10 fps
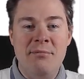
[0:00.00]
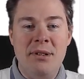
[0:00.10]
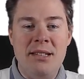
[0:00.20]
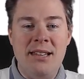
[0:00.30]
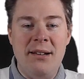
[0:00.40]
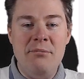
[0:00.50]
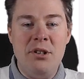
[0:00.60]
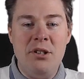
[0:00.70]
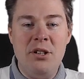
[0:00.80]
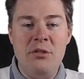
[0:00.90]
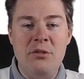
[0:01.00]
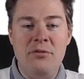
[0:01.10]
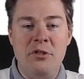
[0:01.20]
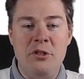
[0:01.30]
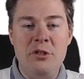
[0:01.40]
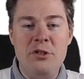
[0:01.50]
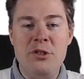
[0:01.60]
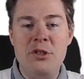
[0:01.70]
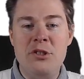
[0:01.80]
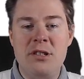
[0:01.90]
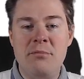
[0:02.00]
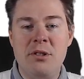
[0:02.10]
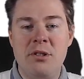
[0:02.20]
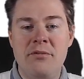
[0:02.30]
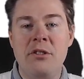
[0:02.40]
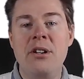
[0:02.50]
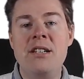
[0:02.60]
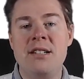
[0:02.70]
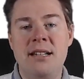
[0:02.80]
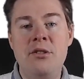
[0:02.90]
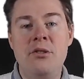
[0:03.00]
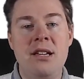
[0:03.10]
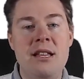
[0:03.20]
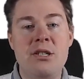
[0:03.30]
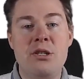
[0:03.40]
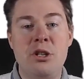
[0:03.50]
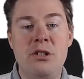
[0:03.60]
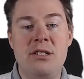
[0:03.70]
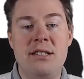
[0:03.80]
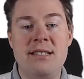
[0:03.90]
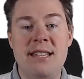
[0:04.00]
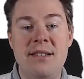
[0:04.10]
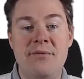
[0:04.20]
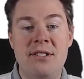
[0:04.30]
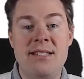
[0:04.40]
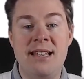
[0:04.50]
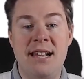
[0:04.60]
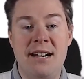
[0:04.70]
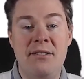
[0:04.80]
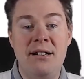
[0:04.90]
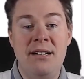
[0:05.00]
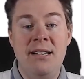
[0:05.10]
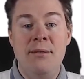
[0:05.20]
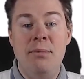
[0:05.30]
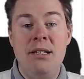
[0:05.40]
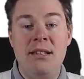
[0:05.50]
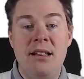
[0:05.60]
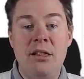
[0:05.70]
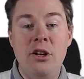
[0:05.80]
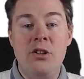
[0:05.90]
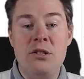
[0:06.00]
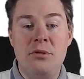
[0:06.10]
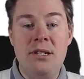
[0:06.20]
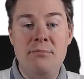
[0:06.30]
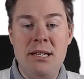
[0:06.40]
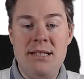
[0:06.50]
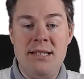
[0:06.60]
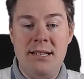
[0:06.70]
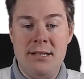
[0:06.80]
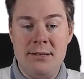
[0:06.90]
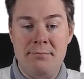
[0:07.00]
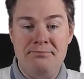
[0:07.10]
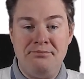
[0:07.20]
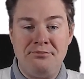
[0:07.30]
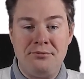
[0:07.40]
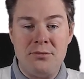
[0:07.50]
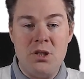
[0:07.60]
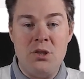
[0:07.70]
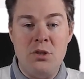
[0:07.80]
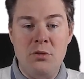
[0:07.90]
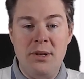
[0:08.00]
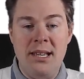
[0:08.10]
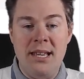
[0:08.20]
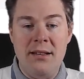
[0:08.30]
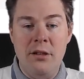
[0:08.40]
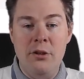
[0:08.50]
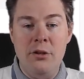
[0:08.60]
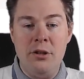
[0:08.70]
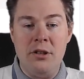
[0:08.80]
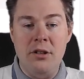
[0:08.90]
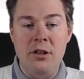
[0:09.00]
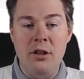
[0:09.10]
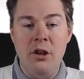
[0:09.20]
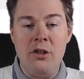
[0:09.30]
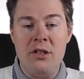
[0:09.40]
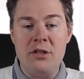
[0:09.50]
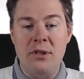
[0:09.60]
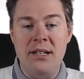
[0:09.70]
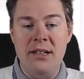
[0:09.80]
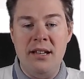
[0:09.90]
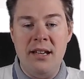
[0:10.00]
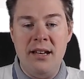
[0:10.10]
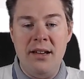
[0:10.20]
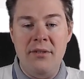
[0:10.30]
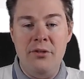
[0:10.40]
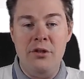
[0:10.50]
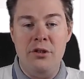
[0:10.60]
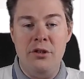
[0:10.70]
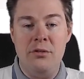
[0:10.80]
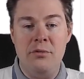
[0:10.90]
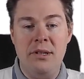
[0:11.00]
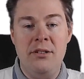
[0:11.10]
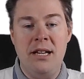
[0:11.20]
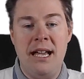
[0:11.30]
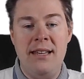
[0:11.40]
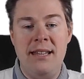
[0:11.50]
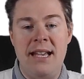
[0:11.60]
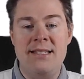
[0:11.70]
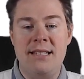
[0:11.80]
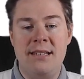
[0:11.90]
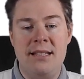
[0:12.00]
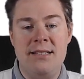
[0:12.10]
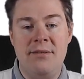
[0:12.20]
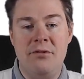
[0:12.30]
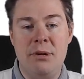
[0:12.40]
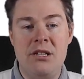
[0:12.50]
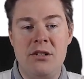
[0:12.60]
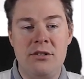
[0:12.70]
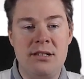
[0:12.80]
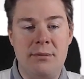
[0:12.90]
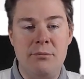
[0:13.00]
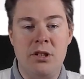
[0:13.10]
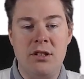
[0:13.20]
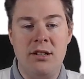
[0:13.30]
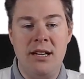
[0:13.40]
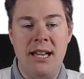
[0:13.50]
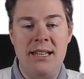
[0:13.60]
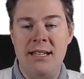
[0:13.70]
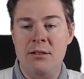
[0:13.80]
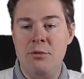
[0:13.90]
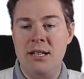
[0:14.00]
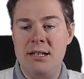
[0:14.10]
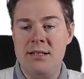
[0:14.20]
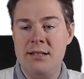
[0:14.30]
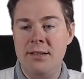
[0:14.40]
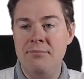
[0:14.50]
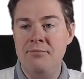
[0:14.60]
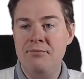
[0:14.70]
but I'm gonna go for system configuration, and you can just search and see if it's there. But lock screen message, so we can look lock screen footnote. We could add asset tags information also. I'm not going to add that one actually.